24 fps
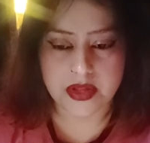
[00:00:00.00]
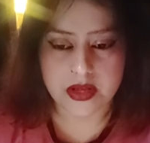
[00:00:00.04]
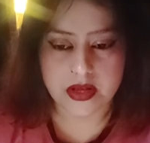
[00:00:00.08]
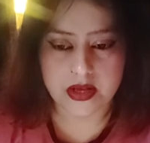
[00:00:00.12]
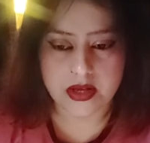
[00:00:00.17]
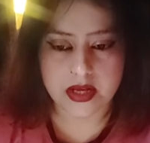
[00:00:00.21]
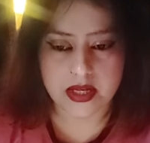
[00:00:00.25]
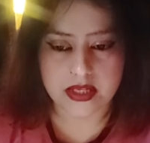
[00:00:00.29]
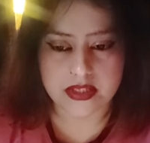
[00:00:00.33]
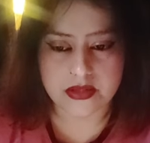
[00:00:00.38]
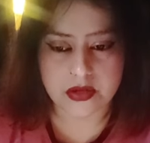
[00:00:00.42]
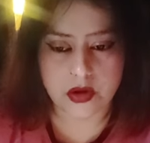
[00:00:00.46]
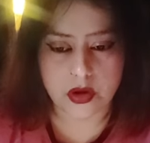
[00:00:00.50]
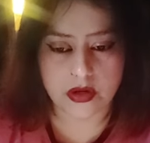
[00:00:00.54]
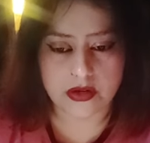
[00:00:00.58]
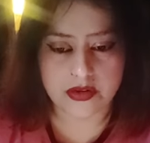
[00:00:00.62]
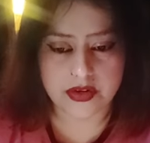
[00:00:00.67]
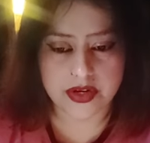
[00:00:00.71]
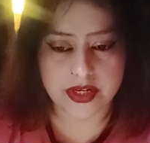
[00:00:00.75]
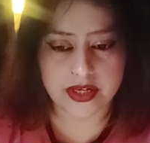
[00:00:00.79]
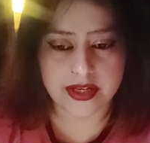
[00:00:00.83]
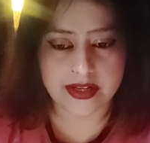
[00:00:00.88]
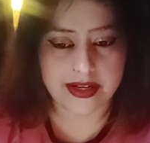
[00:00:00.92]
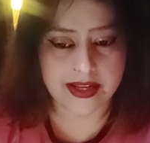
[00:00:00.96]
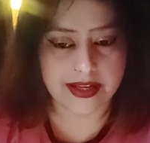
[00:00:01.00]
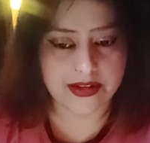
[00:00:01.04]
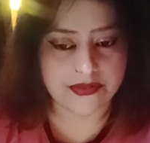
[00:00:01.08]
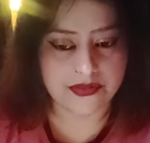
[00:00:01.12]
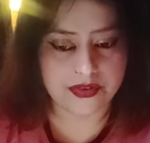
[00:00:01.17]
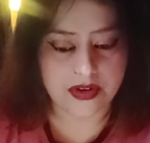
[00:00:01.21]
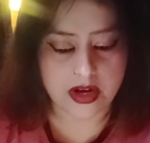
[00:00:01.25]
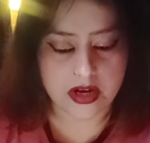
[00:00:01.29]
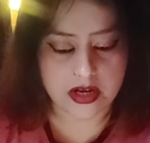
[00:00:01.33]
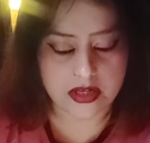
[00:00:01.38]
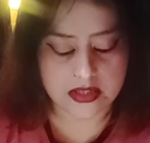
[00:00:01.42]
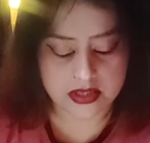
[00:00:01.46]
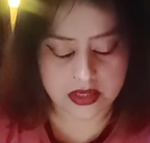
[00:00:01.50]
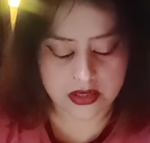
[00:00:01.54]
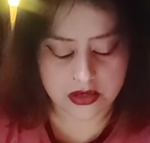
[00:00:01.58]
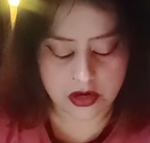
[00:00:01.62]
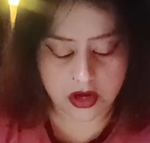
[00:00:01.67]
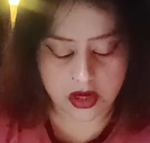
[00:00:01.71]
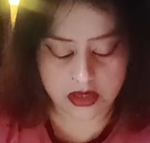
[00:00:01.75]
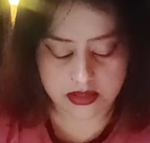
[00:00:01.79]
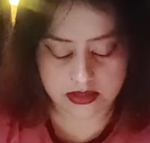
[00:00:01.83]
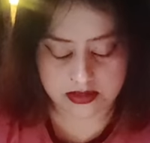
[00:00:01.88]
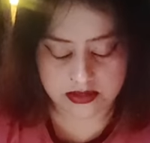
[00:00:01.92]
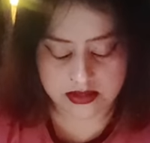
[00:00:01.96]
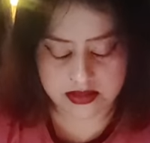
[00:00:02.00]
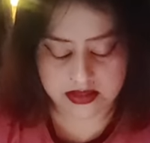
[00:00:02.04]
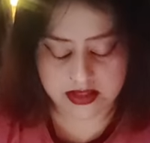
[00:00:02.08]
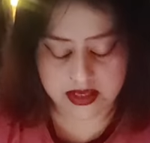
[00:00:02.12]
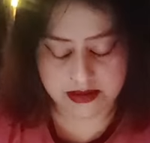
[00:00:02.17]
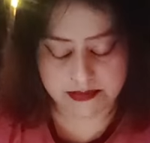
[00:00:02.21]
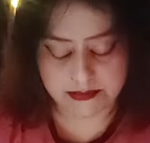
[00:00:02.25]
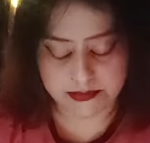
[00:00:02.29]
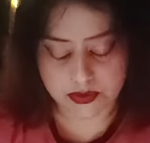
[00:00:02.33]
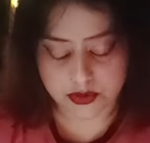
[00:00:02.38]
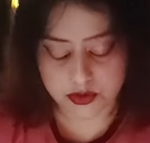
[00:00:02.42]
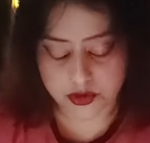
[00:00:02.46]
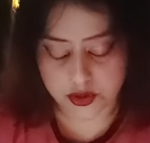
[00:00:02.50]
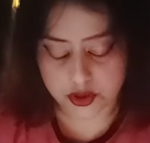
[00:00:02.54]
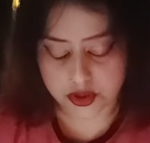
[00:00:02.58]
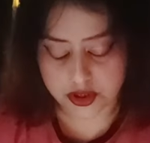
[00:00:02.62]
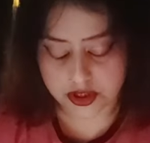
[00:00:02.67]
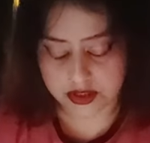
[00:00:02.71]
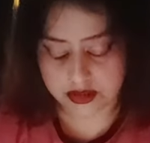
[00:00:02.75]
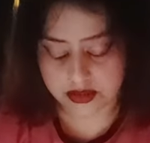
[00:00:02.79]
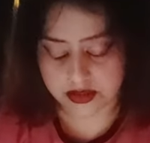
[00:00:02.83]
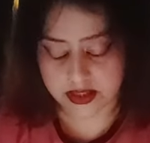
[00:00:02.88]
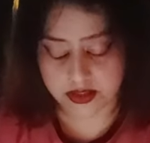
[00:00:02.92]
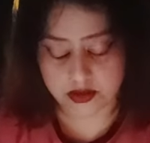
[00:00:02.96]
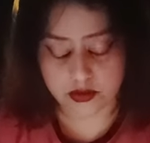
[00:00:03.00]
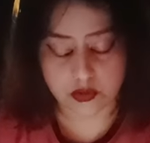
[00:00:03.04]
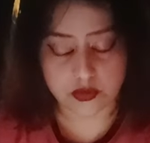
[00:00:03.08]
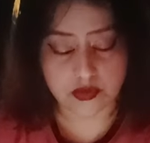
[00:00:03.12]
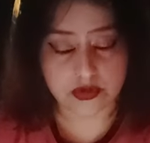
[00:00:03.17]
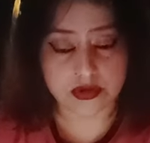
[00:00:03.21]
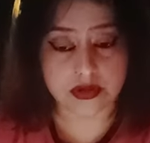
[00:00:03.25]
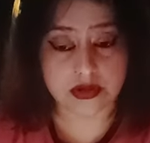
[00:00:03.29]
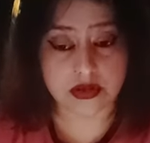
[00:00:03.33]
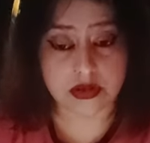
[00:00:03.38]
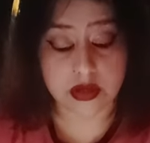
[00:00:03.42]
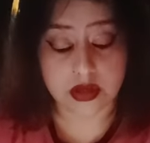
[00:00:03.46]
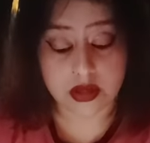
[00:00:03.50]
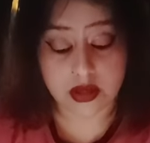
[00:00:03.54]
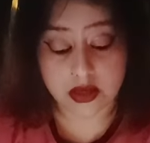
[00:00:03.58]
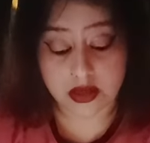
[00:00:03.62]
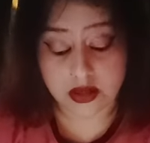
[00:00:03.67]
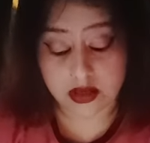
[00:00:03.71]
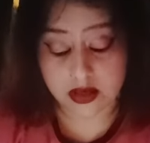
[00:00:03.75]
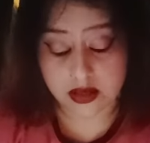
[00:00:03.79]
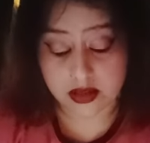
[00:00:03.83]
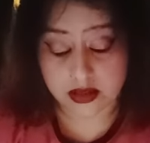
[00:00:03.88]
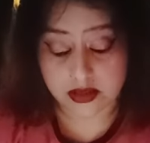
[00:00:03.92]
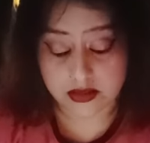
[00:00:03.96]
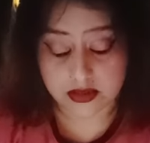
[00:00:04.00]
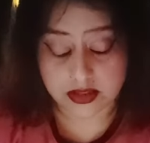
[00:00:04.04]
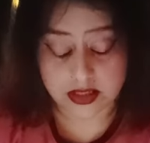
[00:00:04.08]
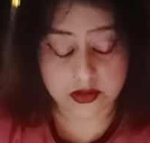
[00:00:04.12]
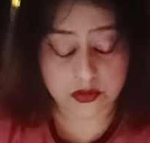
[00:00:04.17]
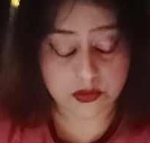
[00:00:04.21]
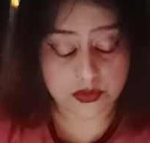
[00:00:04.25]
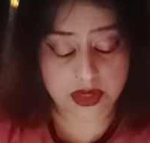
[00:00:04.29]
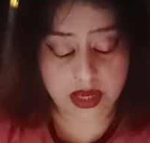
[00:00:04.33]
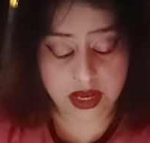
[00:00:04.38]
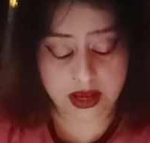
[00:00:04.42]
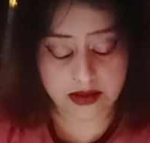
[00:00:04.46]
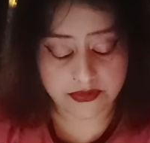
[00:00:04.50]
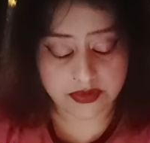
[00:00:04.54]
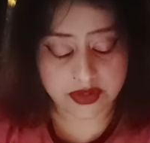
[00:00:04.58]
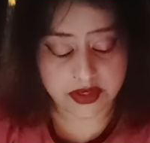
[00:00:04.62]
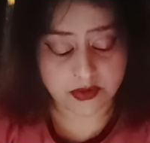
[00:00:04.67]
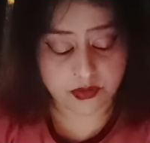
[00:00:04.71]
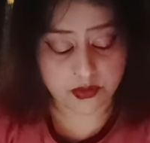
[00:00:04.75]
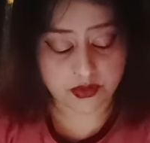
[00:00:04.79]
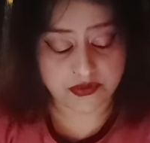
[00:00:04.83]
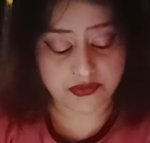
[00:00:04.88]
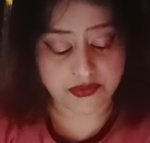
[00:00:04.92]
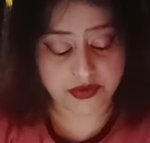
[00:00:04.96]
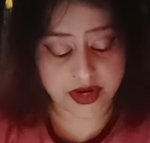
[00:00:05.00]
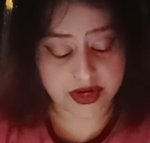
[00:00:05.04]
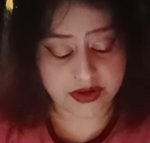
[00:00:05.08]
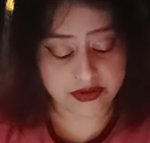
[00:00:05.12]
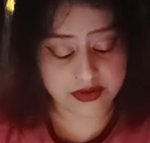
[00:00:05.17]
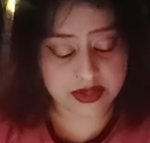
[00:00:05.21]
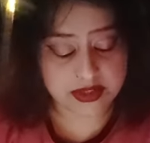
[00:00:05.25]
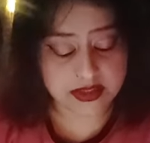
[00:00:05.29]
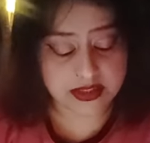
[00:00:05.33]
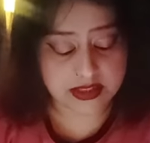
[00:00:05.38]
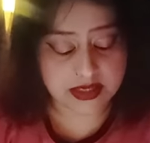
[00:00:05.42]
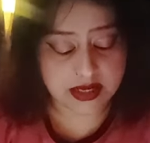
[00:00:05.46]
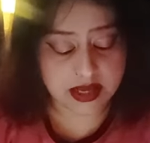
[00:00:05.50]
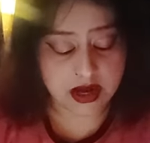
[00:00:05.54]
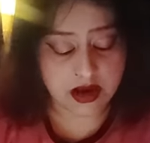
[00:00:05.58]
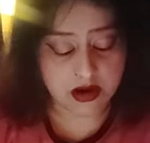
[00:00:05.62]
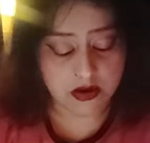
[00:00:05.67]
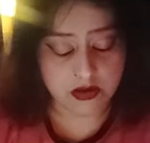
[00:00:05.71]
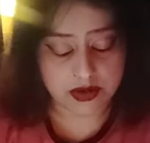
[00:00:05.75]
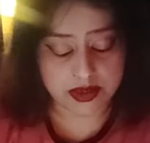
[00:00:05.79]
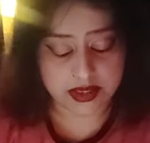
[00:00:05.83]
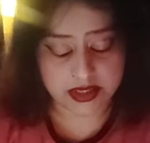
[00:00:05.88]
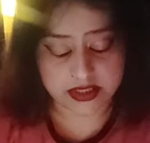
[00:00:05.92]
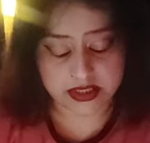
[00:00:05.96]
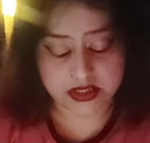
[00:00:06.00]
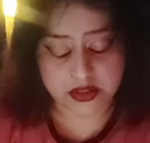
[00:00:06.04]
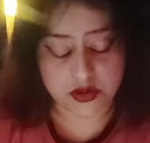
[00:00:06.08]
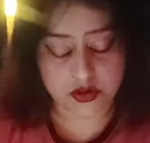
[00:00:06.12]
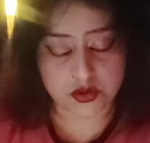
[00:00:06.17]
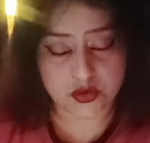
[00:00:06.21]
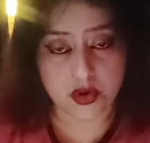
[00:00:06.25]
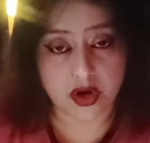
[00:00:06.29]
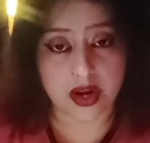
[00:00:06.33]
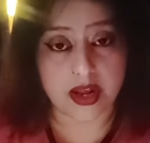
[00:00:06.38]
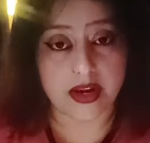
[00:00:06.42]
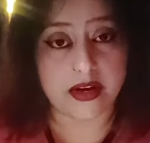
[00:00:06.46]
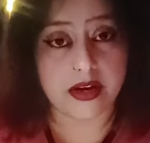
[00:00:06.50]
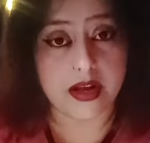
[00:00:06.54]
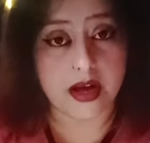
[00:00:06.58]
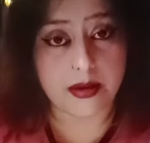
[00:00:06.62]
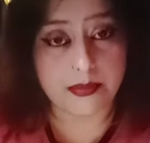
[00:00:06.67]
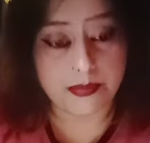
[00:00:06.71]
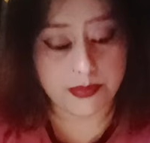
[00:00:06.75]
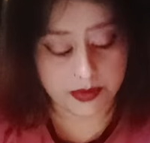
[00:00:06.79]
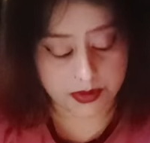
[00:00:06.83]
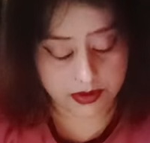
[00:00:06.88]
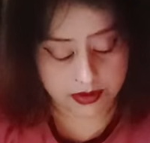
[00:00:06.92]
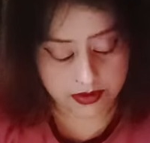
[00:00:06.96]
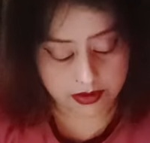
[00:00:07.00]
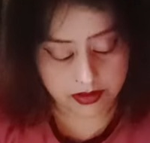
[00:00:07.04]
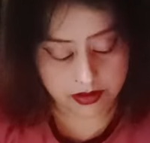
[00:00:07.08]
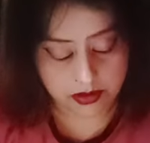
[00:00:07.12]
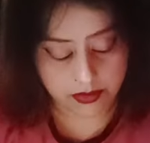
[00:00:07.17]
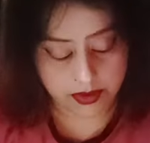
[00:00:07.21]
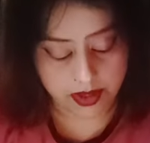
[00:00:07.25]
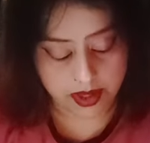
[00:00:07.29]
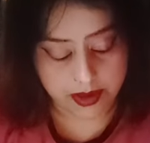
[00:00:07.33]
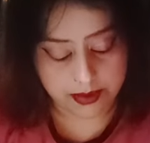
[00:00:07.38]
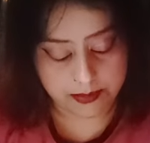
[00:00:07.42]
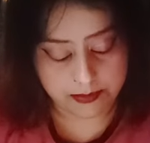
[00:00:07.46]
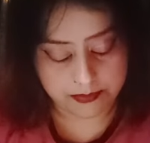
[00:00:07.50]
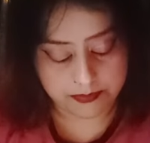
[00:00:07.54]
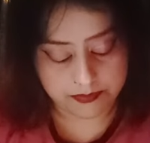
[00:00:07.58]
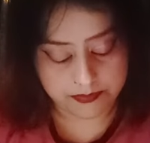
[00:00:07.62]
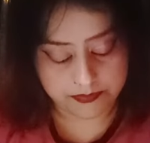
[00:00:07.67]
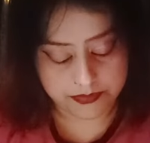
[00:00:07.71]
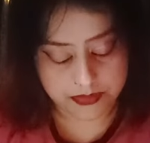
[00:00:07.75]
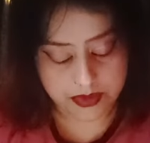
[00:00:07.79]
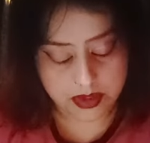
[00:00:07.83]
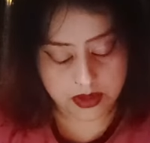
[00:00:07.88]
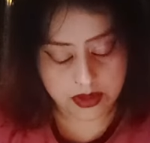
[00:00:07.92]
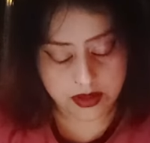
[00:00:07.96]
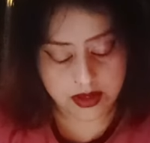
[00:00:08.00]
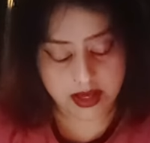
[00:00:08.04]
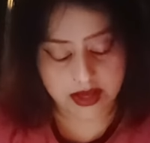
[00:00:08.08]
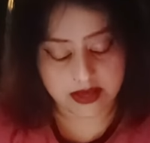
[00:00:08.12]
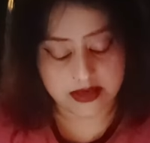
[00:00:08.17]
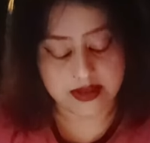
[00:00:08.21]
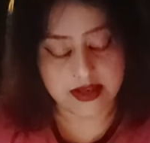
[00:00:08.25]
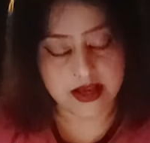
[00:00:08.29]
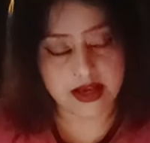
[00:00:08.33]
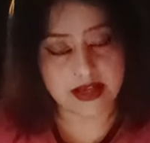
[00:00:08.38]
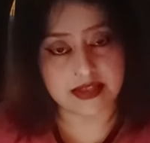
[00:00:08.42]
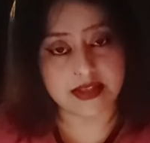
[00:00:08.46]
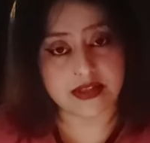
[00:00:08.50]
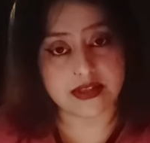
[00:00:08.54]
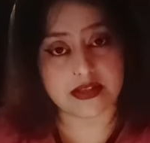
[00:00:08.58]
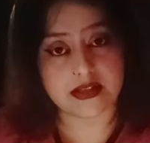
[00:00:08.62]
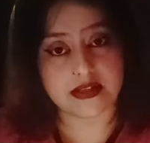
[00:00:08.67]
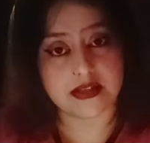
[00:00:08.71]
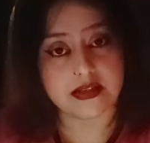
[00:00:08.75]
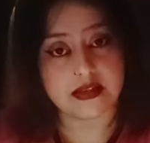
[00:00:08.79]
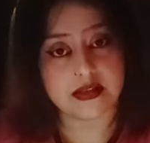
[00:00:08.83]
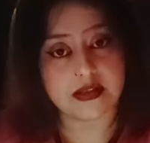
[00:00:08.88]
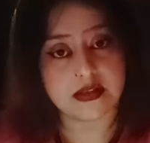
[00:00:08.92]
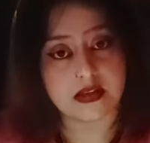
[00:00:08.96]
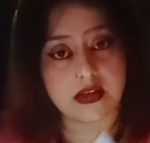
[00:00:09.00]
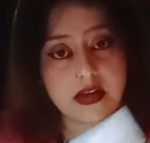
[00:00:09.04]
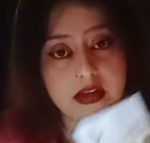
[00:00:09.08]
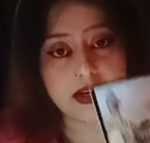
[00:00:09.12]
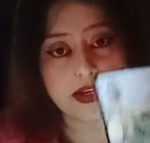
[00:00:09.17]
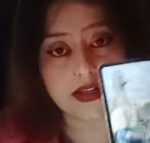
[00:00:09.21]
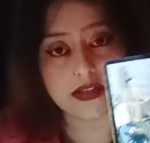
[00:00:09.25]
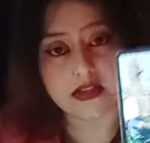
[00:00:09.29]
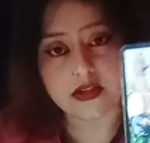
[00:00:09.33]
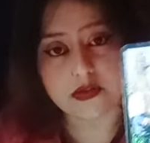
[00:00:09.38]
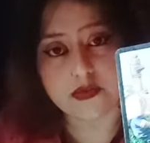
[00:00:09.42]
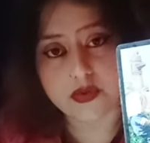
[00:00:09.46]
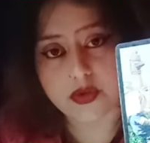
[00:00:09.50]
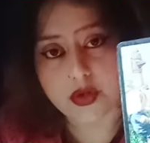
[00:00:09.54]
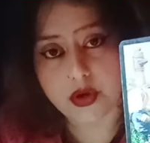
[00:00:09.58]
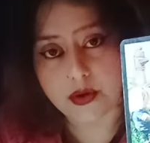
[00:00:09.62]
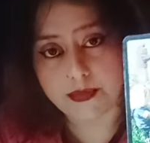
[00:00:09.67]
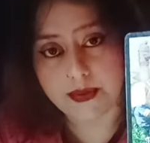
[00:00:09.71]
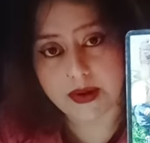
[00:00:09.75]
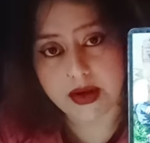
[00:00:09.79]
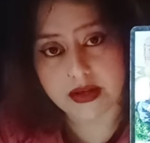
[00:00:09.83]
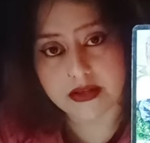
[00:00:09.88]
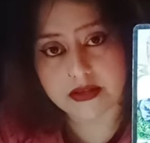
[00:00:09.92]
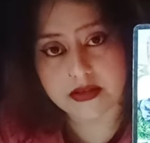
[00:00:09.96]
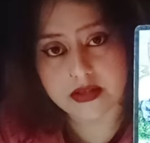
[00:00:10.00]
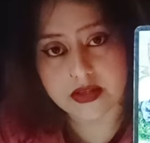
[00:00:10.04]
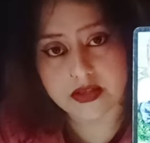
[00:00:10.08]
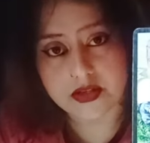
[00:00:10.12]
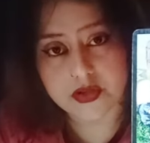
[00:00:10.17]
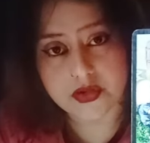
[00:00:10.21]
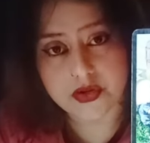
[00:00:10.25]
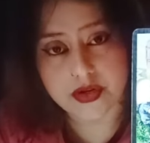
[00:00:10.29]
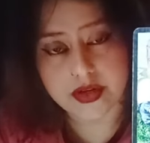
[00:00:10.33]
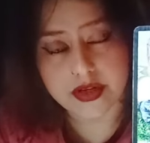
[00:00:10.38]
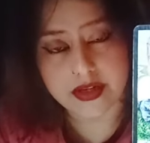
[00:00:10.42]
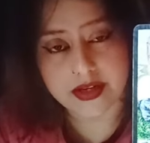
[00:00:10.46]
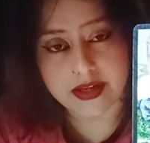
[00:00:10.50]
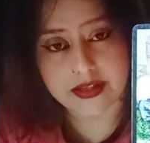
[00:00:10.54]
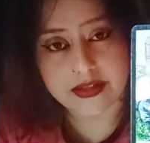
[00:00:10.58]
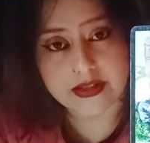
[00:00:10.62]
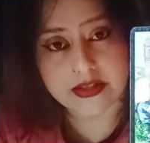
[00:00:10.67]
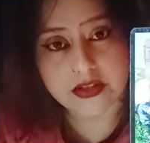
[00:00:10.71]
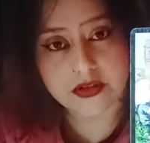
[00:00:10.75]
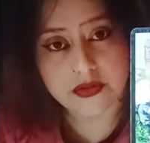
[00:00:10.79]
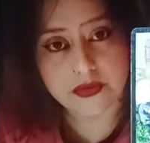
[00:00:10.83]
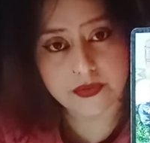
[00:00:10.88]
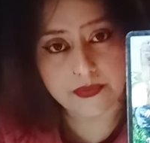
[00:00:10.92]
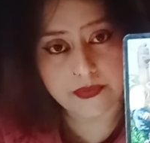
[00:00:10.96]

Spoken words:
It's already like flowers are not in the same position. They don't have their own fragrance now. It's dried up, okay? And yes, it is connected with your past. History connects you.